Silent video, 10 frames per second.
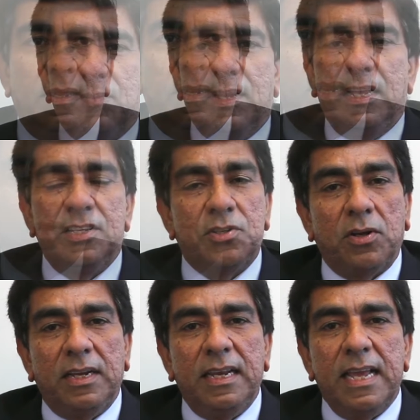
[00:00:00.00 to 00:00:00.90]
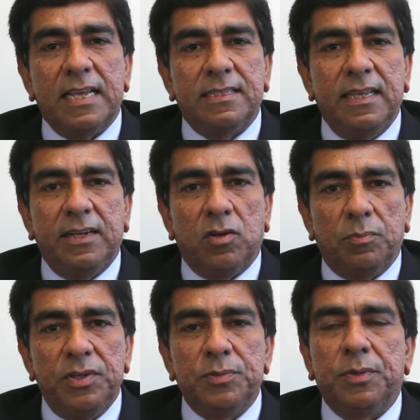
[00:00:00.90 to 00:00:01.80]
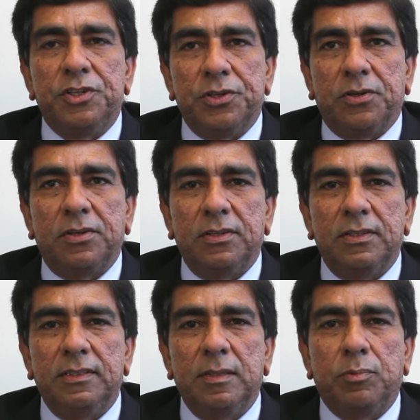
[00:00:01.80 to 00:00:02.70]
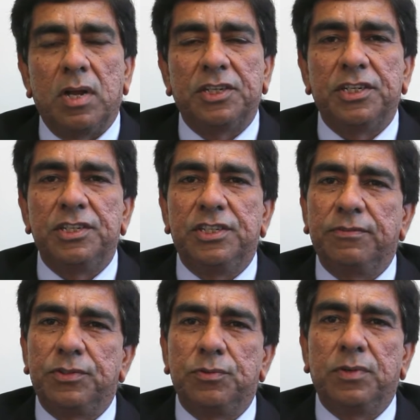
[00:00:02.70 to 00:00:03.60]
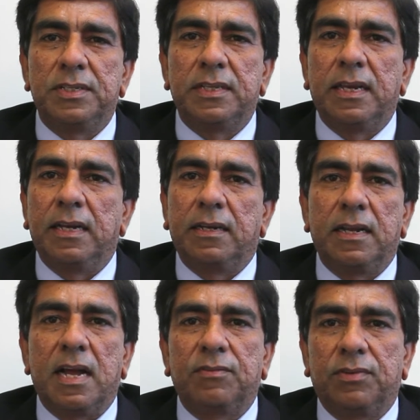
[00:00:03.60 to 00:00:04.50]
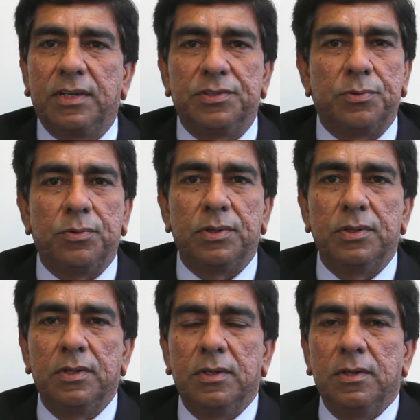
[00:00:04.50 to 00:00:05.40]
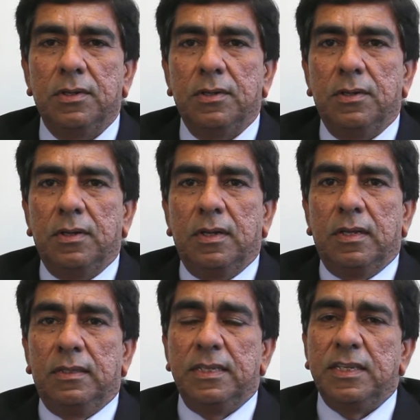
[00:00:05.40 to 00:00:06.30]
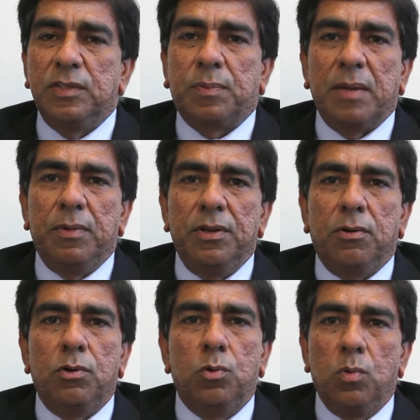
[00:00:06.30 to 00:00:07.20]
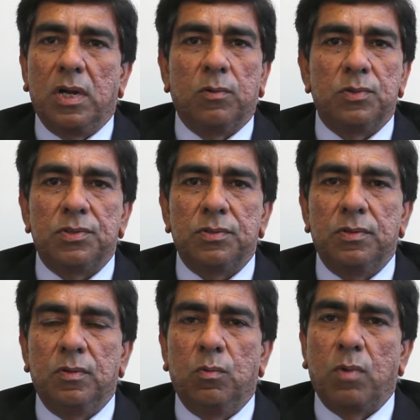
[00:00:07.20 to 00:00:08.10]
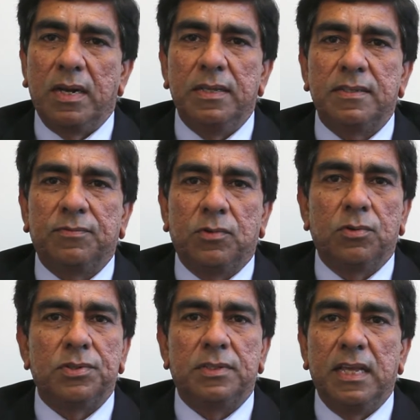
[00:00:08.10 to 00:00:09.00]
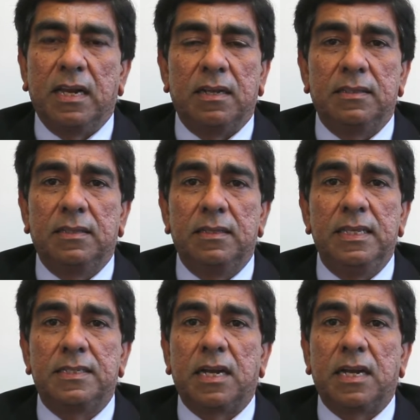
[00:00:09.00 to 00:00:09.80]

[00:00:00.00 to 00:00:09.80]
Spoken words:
Historically, as the economies mature, the production shifts towards the electric arc furnace route. This is primarily on two accounts. One is, of course, these